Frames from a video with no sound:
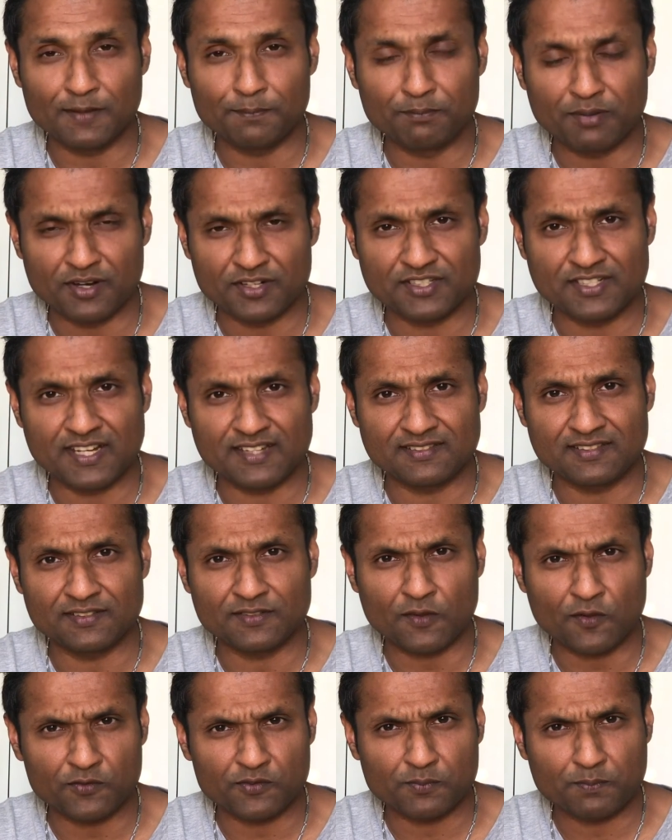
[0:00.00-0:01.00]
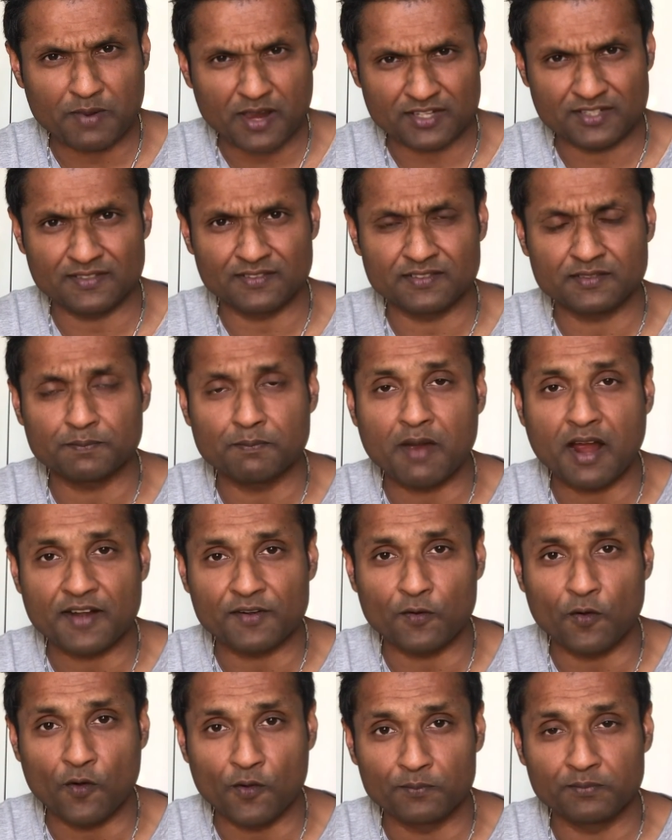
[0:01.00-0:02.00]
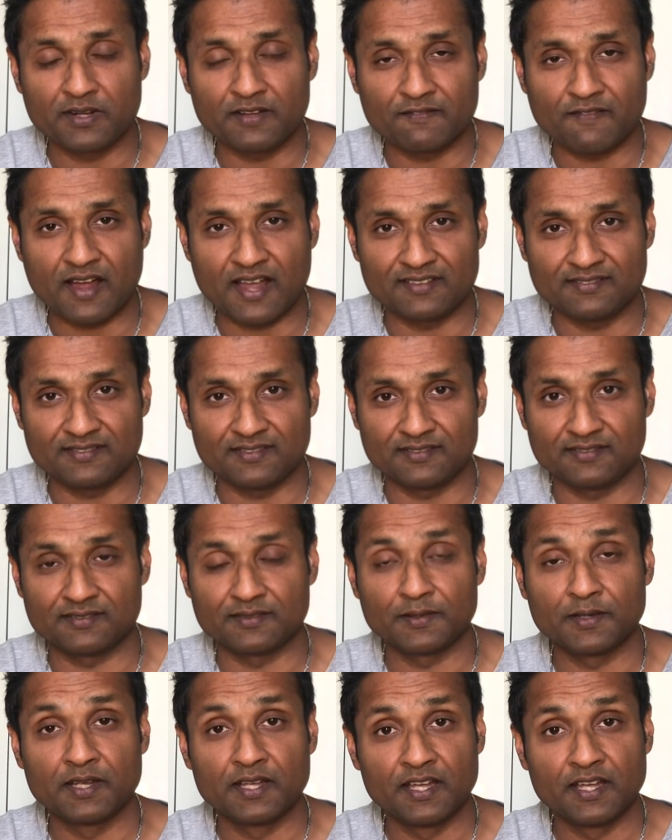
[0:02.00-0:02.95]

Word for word: purchases of special smart home devices.